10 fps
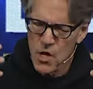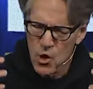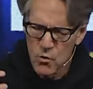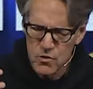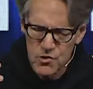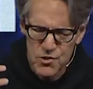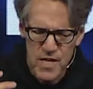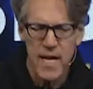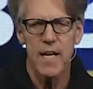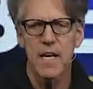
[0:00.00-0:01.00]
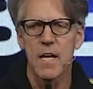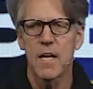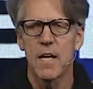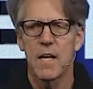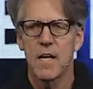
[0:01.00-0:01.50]
own sin,
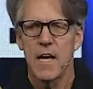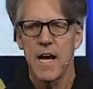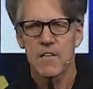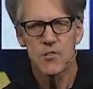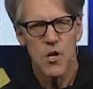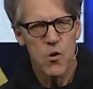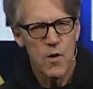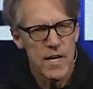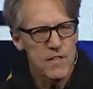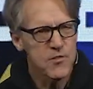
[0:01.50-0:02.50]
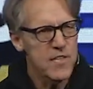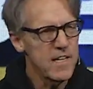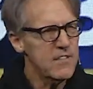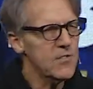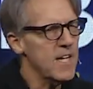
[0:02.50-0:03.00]
and so his
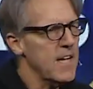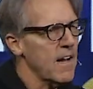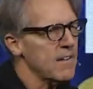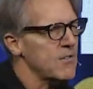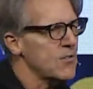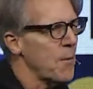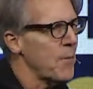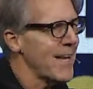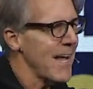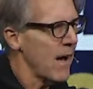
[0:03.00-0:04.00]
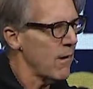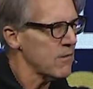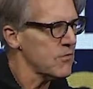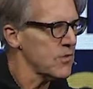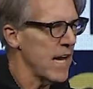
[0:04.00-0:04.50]
sin is seen on somebody
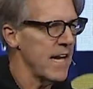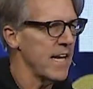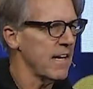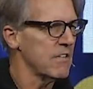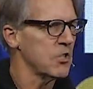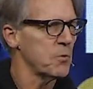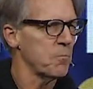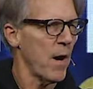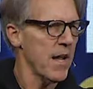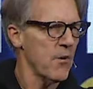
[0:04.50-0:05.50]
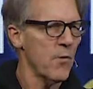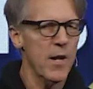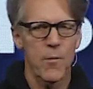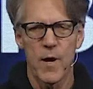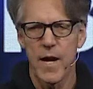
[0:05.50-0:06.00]
else, and he can spot it
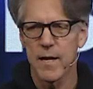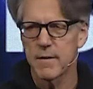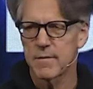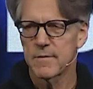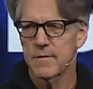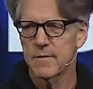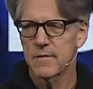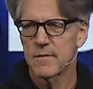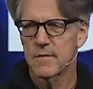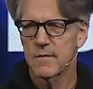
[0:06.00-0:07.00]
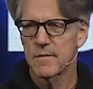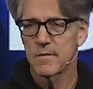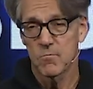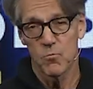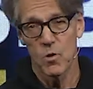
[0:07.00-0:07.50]
right away.
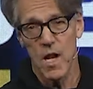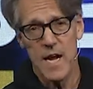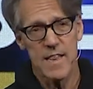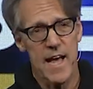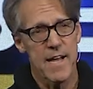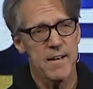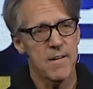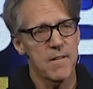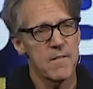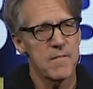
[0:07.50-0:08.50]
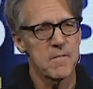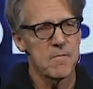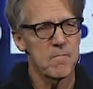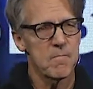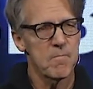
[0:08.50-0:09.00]
We're like that.
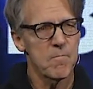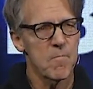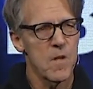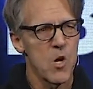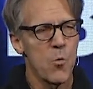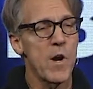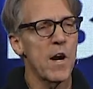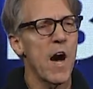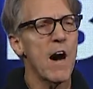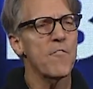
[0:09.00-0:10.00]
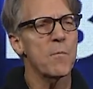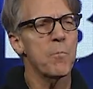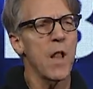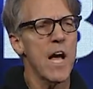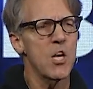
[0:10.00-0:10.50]
We are often
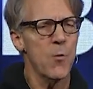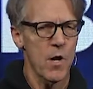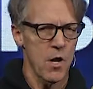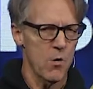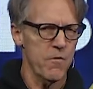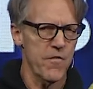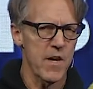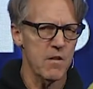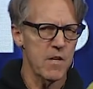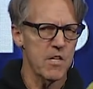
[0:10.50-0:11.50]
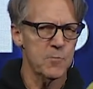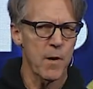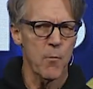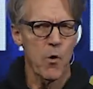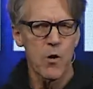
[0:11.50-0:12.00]
blind to our own failures,
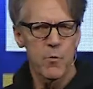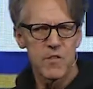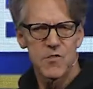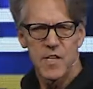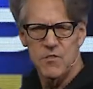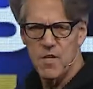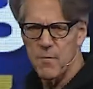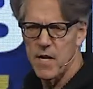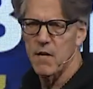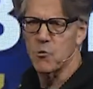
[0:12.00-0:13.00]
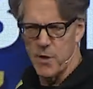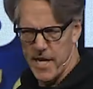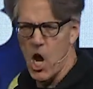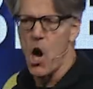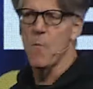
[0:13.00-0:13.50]
but boy, we see it in somebody else, and we
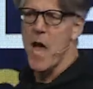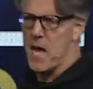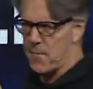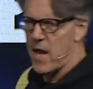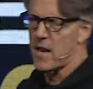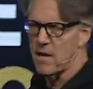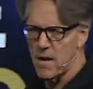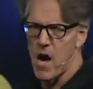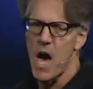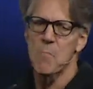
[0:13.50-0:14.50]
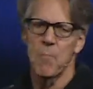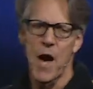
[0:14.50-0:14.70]
get all mad about it, hot and